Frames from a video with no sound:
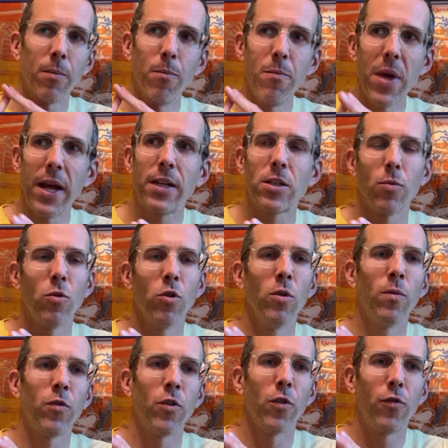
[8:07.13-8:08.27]
make some room
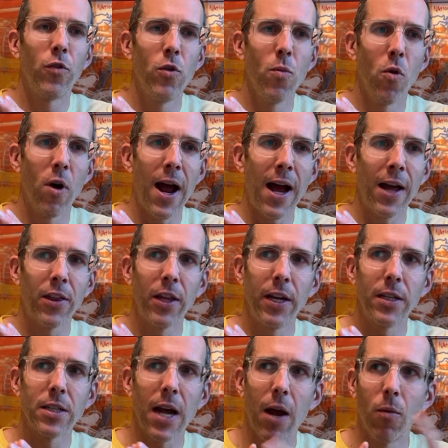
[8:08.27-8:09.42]
for a few more
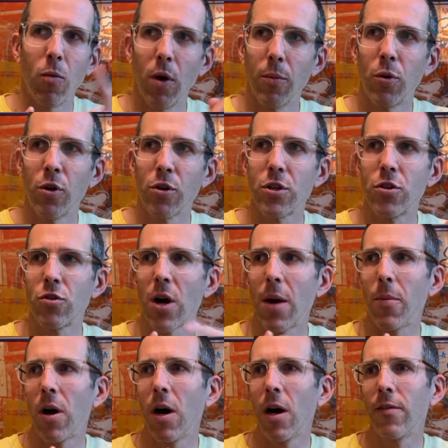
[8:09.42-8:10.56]
athletes. I had one person drop
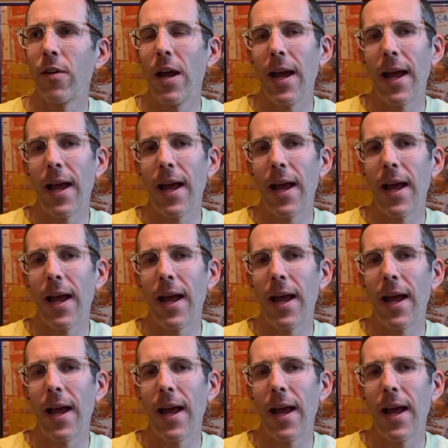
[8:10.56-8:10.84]
off.